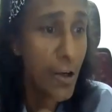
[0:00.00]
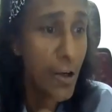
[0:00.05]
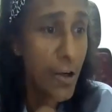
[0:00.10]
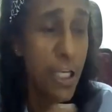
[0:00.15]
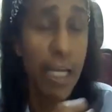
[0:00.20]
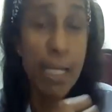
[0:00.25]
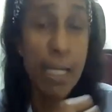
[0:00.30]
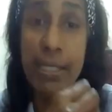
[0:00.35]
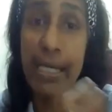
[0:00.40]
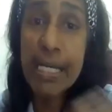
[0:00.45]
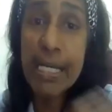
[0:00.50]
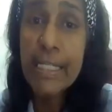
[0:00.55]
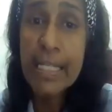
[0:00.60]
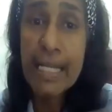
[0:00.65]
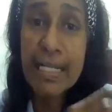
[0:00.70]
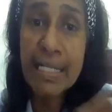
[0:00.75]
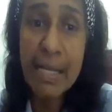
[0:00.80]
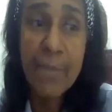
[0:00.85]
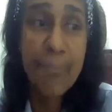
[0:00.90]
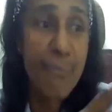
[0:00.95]
Okay, this
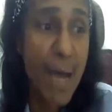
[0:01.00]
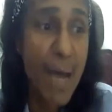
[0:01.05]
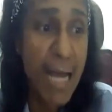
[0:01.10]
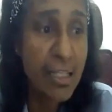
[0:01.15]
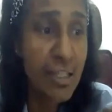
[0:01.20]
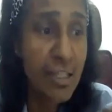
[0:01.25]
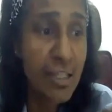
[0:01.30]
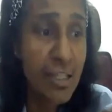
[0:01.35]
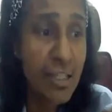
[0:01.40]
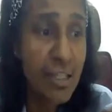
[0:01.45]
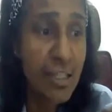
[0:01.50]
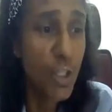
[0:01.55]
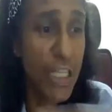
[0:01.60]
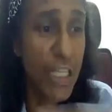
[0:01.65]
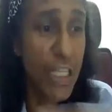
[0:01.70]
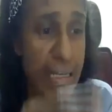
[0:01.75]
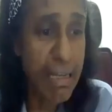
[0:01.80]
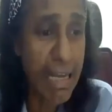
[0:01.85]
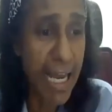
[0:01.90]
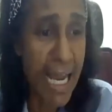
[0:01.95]
is a Maths
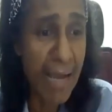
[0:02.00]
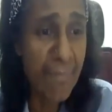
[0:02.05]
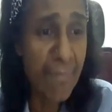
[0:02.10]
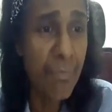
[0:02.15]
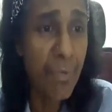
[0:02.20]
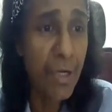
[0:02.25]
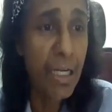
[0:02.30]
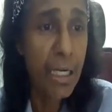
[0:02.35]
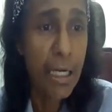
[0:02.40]
2D game,